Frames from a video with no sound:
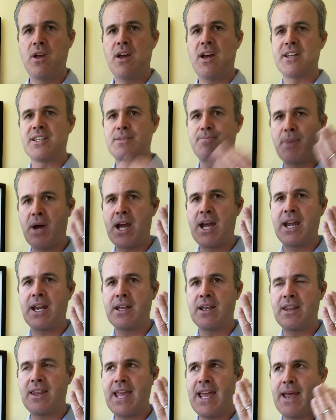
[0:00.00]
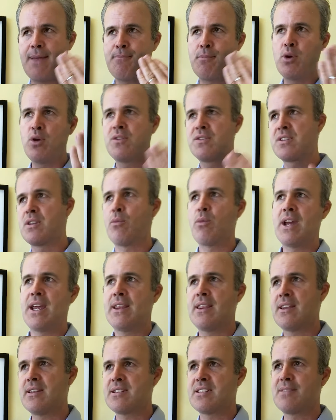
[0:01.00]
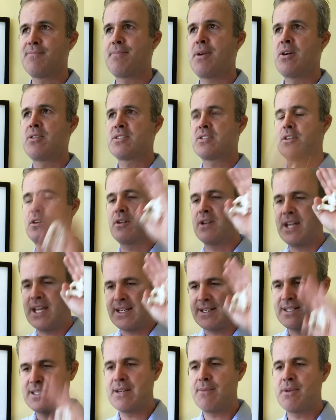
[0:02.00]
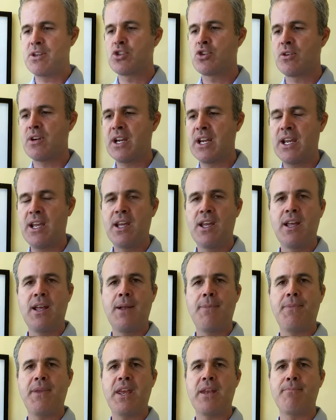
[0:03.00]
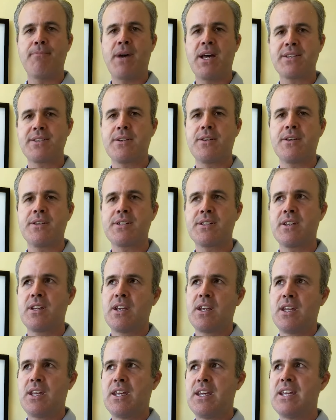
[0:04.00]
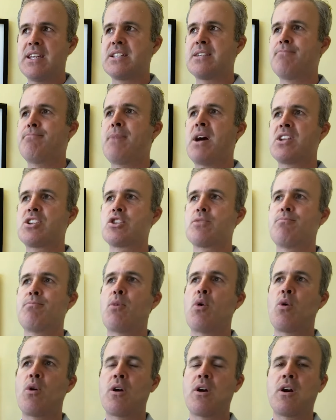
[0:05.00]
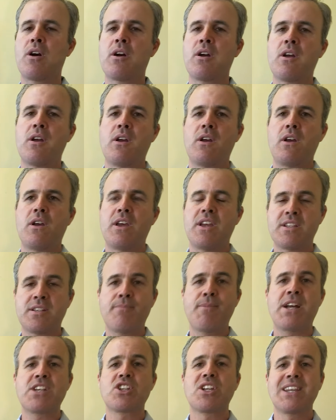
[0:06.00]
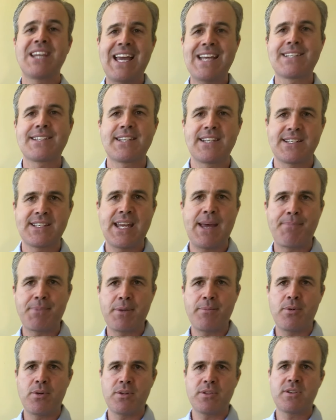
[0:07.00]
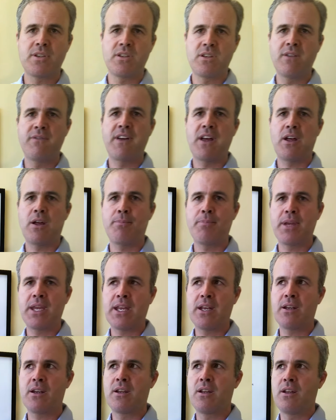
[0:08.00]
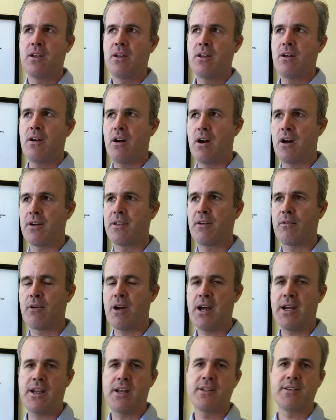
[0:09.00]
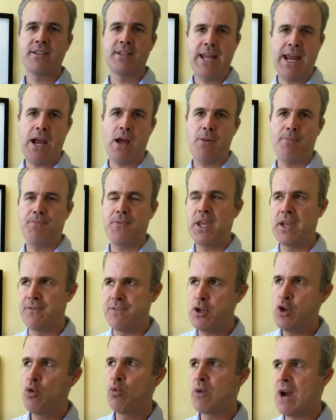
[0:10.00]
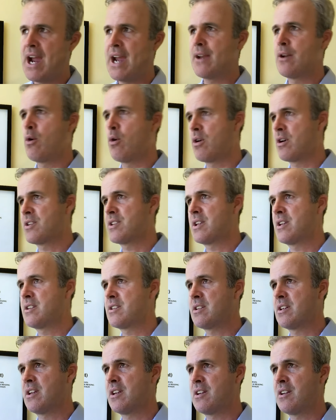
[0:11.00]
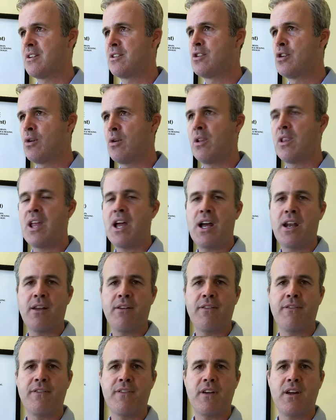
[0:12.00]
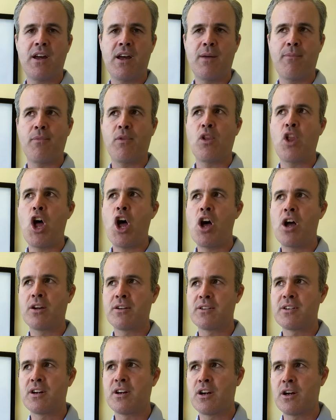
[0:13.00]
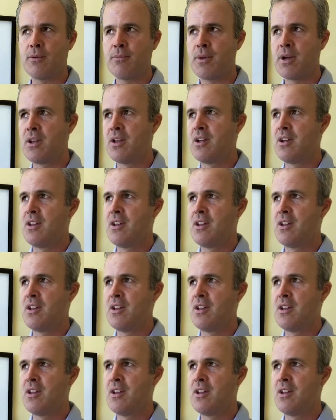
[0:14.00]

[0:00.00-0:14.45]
A spine that moves the way that it's supposed to and has symmetry in muscles is much less susceptible to developing arthritis. Now, if you ride horses and do a lot of long-term